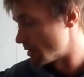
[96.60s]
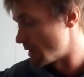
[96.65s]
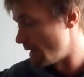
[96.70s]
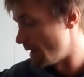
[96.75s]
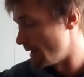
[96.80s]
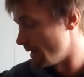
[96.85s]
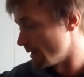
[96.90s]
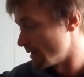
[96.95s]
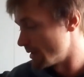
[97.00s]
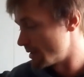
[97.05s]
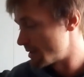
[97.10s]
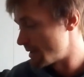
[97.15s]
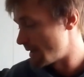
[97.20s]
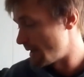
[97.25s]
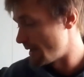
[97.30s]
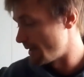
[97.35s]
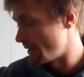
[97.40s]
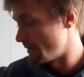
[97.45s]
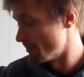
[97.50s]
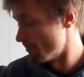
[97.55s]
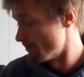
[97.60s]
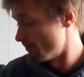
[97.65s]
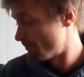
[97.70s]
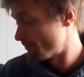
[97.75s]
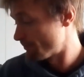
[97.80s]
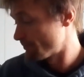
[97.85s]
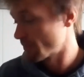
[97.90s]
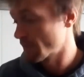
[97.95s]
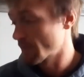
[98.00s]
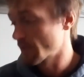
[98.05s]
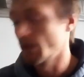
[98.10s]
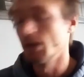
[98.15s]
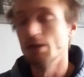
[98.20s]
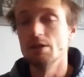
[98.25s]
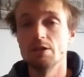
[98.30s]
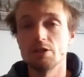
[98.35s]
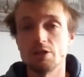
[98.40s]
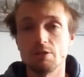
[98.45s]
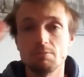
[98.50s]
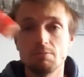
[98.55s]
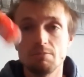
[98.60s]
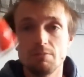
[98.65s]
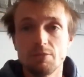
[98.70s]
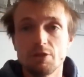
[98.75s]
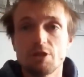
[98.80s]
take, say, some